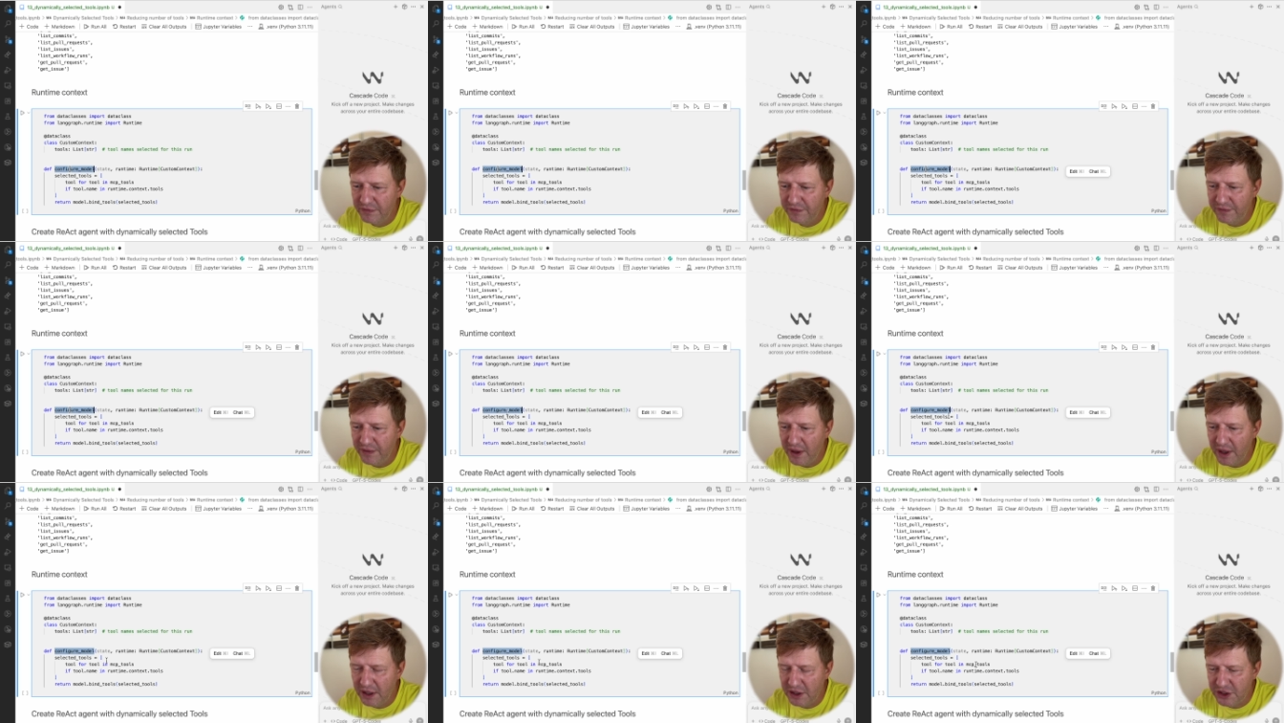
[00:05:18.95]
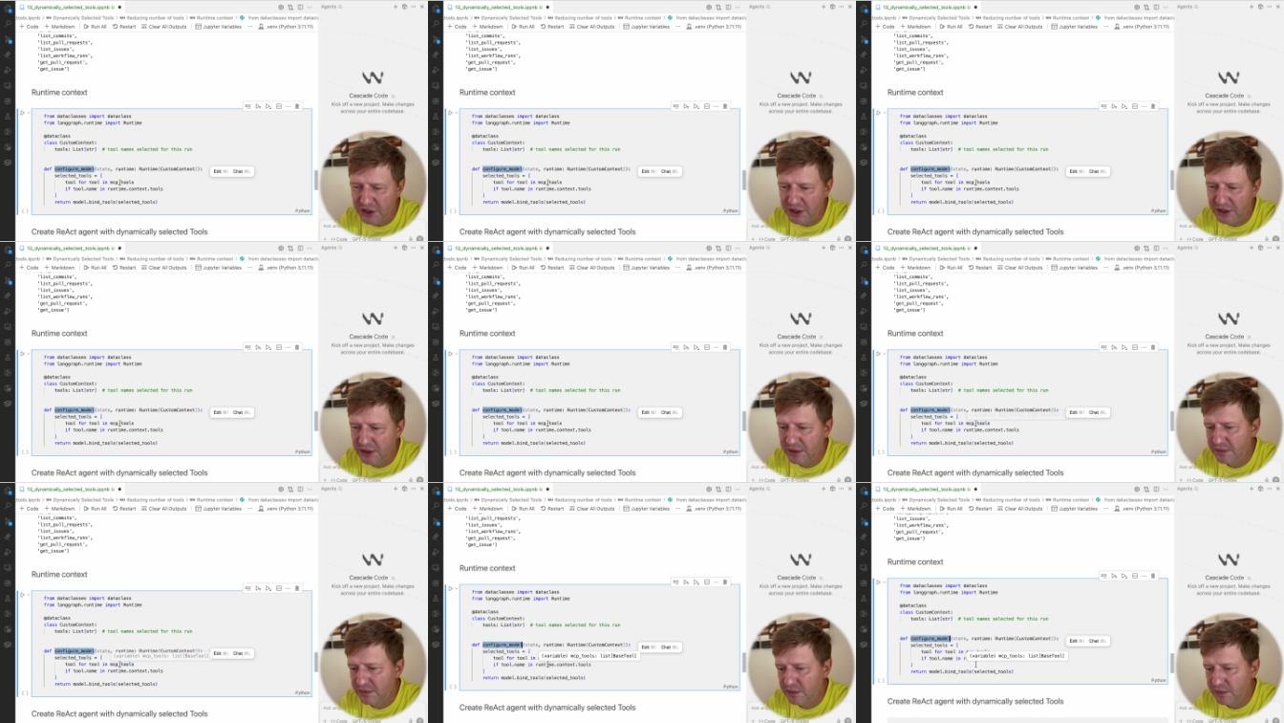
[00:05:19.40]

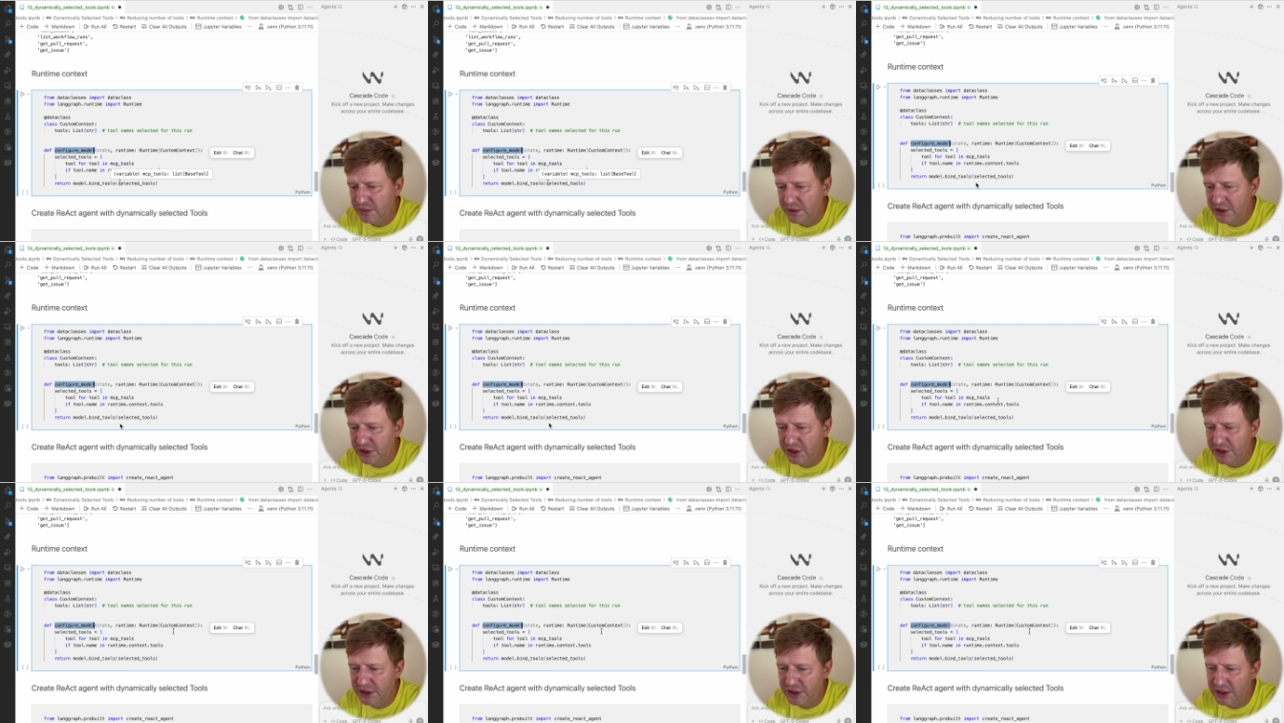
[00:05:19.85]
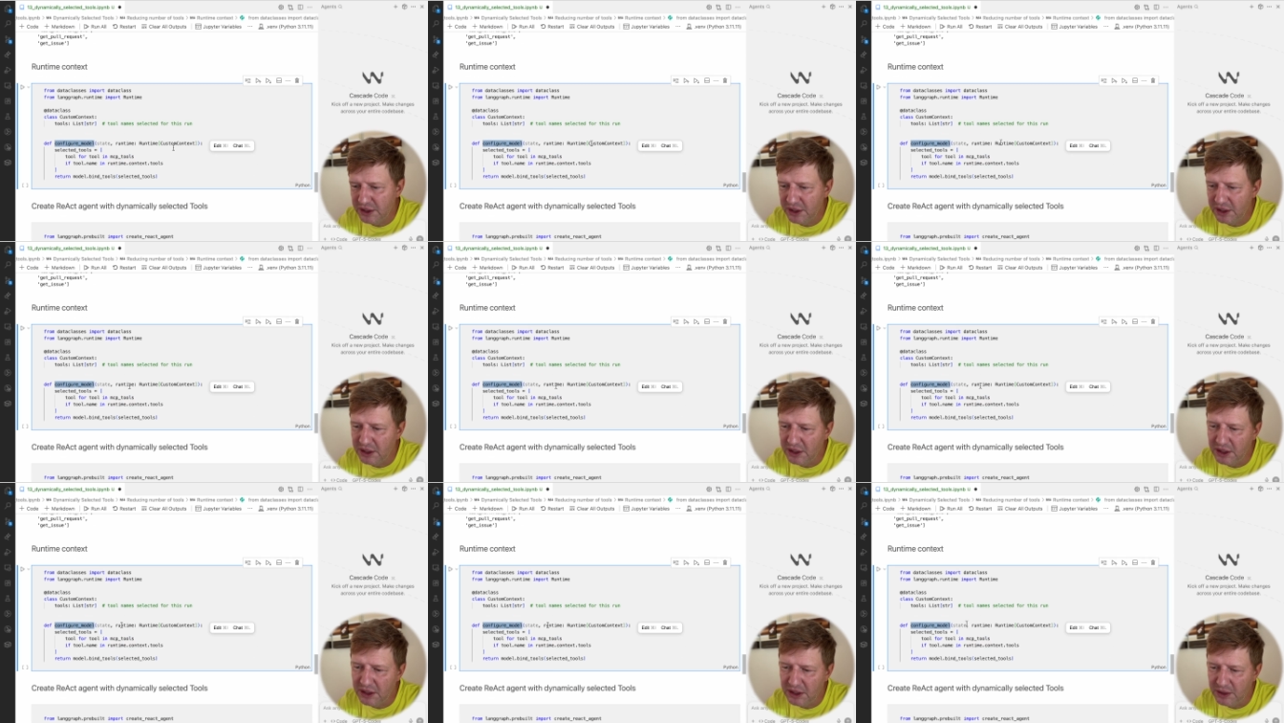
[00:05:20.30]
function which,
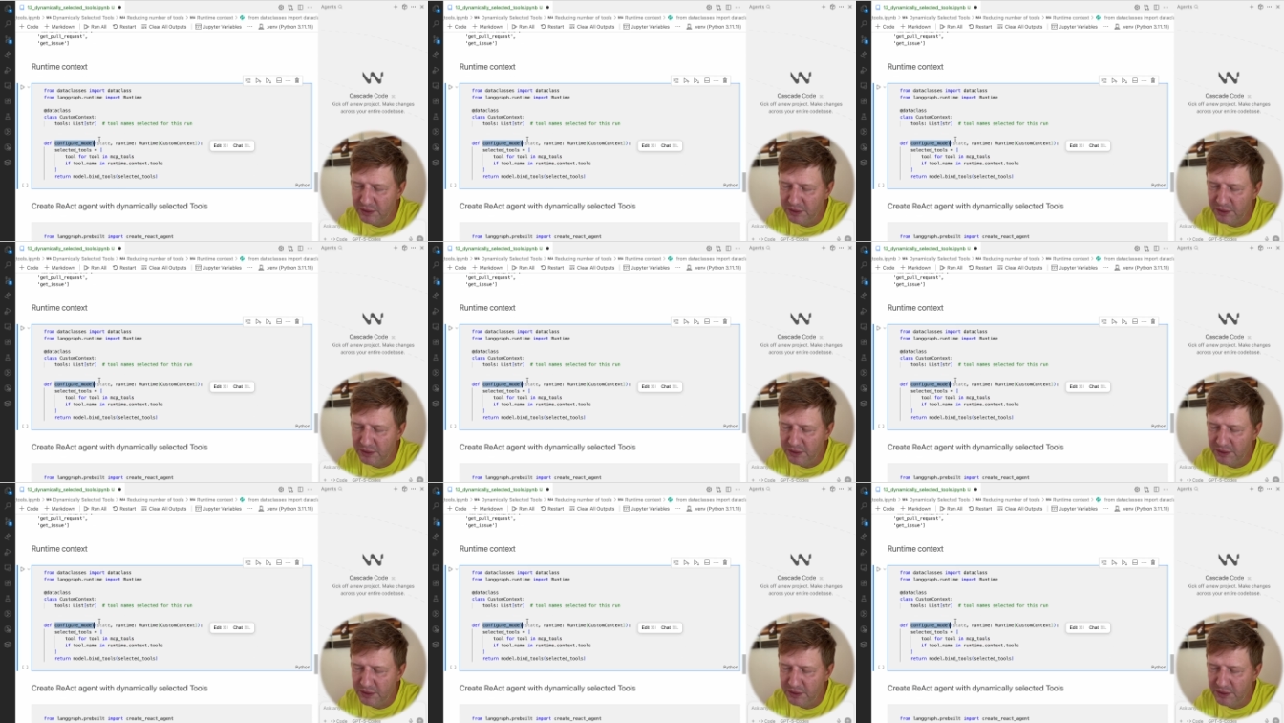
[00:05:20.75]
uh,